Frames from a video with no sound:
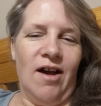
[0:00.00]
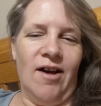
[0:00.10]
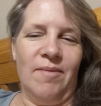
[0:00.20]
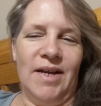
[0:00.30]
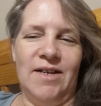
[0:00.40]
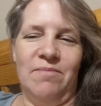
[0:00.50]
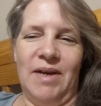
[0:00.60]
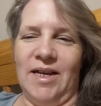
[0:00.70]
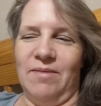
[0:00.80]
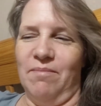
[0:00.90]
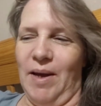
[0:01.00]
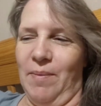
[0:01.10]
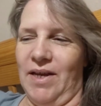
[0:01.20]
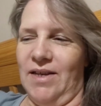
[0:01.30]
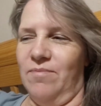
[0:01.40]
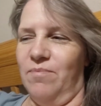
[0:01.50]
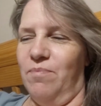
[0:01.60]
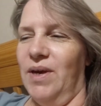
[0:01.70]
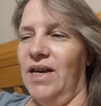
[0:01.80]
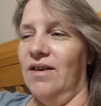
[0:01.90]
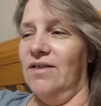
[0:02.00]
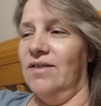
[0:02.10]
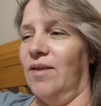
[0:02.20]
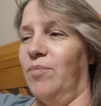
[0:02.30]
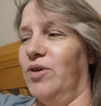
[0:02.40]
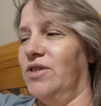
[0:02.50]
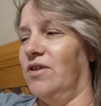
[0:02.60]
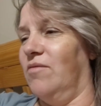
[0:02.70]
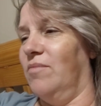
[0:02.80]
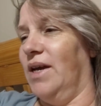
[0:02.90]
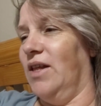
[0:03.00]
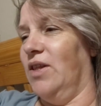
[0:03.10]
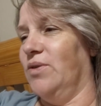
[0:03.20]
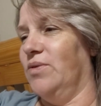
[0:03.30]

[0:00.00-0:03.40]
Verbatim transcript: um, I didn't make my bed because I put all my